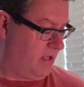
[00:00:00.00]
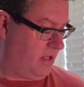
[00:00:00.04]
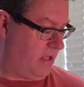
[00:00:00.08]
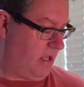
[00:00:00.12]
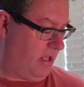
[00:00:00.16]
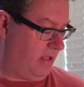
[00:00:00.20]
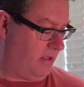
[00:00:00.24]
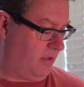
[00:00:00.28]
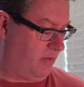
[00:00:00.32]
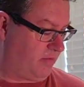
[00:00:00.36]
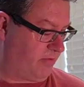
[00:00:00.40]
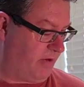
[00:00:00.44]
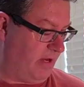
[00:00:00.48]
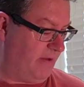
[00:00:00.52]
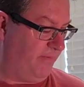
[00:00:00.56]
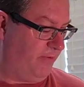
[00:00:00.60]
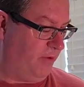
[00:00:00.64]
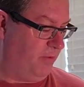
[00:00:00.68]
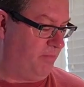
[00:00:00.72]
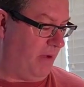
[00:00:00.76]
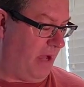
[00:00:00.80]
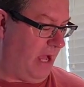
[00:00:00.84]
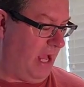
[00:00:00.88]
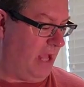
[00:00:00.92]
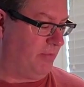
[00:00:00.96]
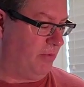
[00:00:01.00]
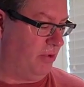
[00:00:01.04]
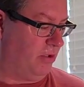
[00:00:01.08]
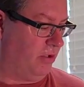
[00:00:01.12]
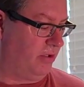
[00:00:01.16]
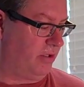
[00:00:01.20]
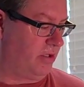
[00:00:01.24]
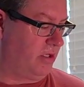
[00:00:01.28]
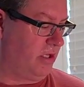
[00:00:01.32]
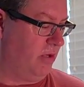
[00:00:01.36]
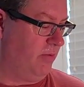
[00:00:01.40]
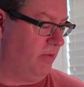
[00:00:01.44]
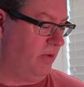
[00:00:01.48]
The Green Food
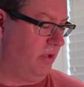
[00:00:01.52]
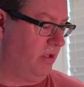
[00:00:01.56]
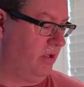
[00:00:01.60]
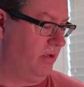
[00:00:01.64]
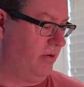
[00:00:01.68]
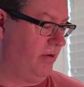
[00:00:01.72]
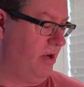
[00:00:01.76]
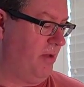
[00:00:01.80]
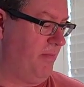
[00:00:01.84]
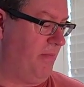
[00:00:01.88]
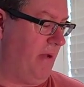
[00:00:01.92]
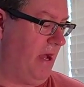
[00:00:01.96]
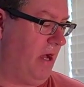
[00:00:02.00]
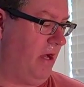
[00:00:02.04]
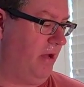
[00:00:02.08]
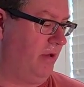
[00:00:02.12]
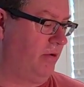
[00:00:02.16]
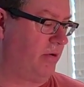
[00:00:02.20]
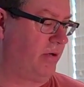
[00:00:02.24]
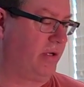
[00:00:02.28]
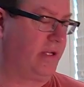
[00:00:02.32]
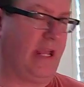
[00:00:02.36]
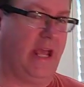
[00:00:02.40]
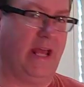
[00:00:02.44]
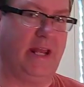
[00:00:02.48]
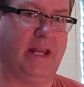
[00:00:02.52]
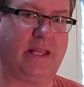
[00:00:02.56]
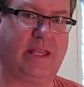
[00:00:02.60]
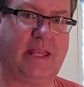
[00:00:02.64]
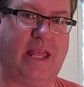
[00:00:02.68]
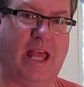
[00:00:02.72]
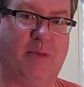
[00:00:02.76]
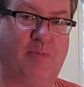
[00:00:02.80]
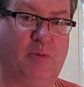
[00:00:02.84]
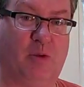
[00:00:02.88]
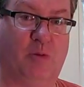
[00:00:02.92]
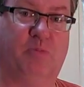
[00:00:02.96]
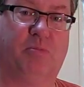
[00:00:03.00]
Bible, you will learn about organic
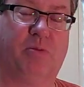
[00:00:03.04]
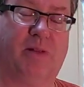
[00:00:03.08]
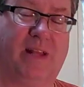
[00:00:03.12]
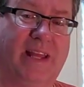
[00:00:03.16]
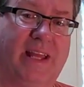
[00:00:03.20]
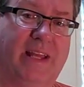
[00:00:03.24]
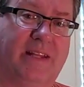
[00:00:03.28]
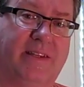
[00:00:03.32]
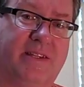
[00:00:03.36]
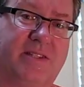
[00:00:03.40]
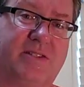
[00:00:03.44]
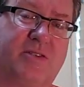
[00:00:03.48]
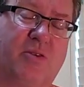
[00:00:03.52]
Kamut blend.